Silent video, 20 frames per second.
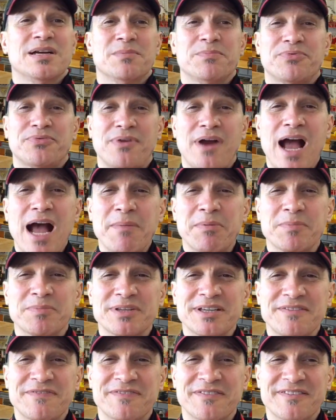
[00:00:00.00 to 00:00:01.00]

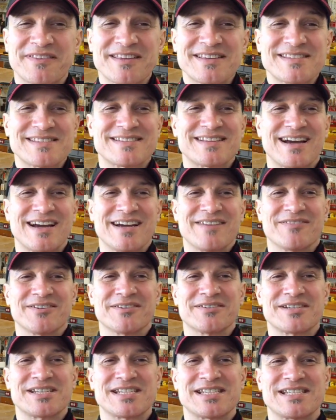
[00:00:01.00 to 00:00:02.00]
Probably for this
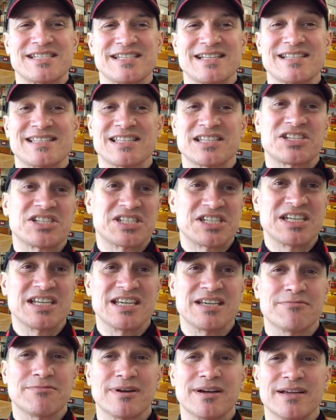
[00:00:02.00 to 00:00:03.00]
diver, it's a
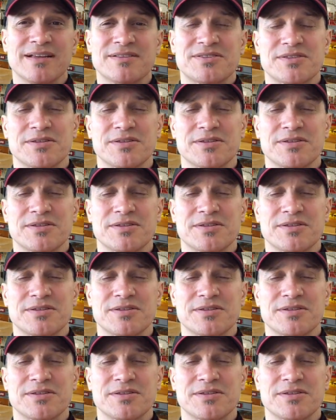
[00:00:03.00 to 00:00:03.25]
she, right?